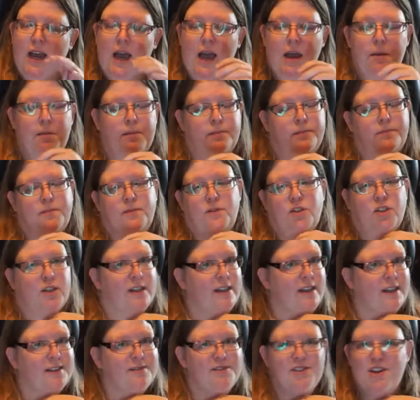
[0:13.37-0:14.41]
I'm
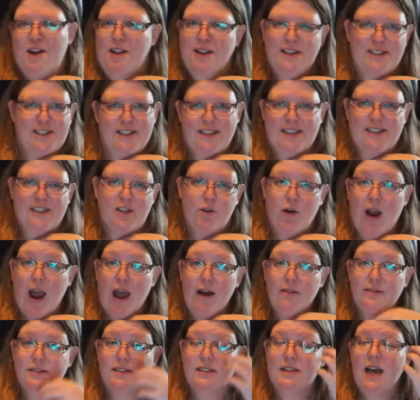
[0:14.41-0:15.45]
Jillian of Jolly Jilly's
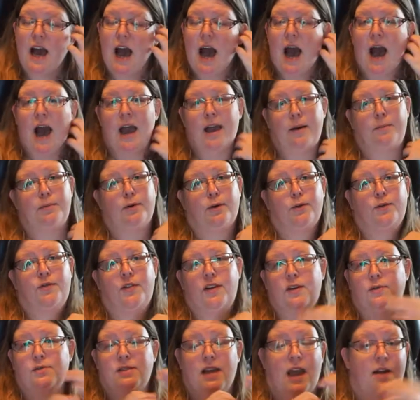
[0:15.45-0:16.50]
Crafts. I upload
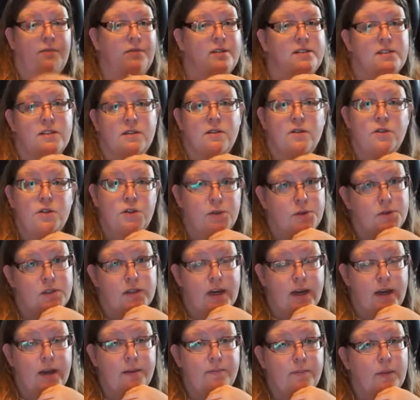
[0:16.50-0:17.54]
videos every single
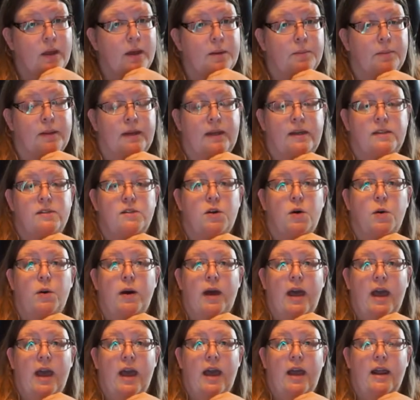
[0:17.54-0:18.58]
Tuesday. Please go
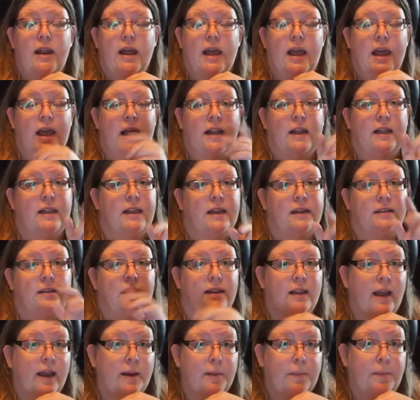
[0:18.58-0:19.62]
ahead and click the
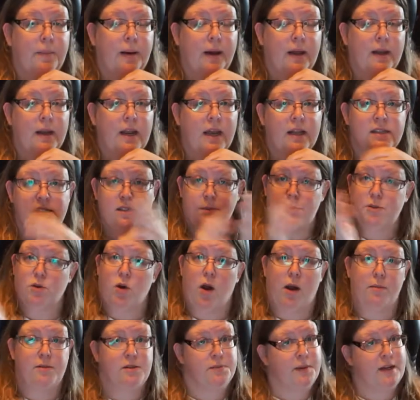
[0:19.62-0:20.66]
like button and
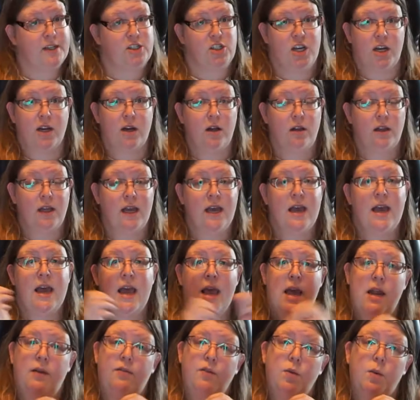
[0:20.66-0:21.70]
subscribe to my channel.
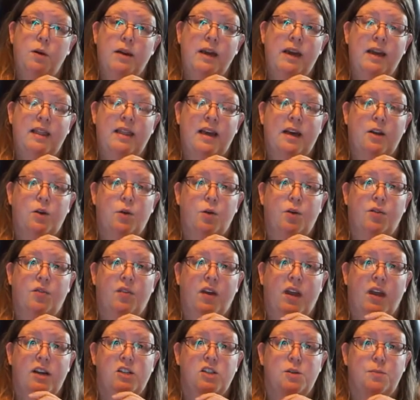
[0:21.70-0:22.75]
And if you want to hit that
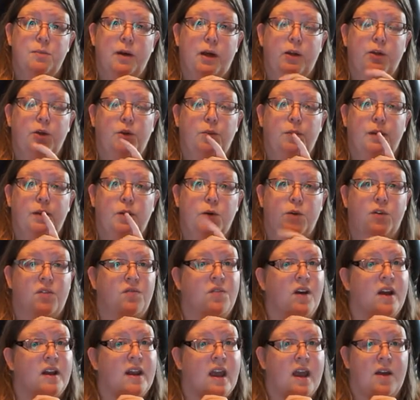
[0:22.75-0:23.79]
notification bell, you'll be
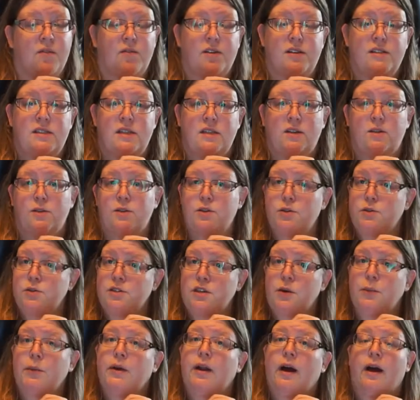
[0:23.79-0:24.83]
notified every single
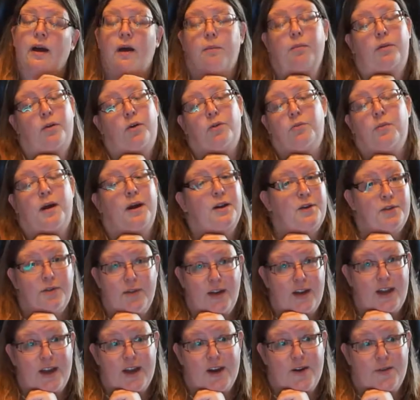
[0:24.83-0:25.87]
Tuesday when I upload my new
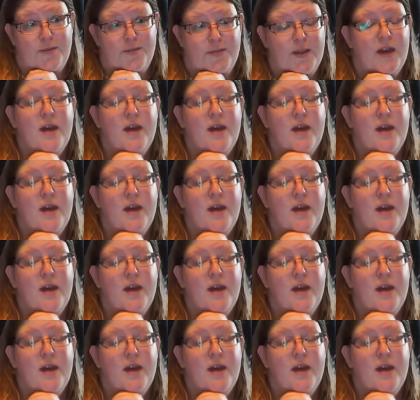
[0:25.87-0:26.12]
video.